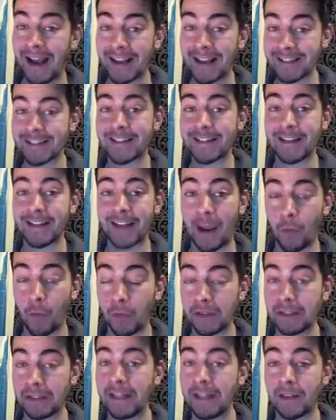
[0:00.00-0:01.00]
As I said, I
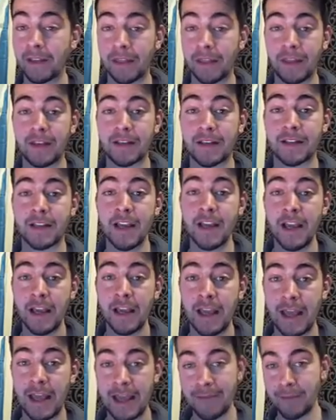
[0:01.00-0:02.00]
will link this
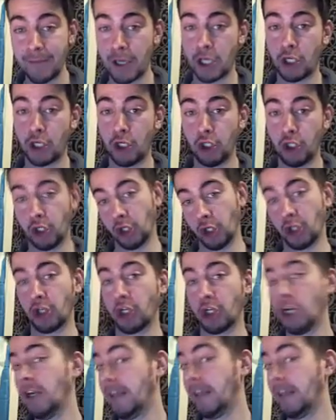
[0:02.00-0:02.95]
Imgur